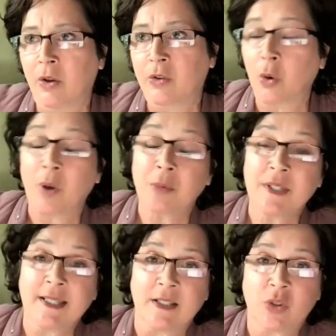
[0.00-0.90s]
So what
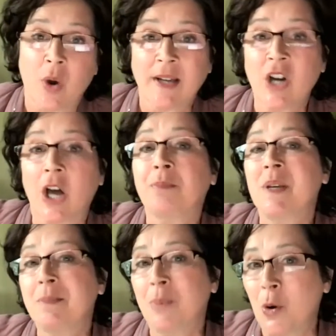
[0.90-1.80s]
we did, so I got
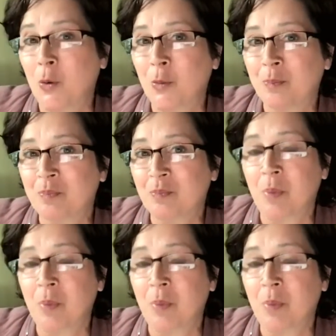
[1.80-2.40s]
people,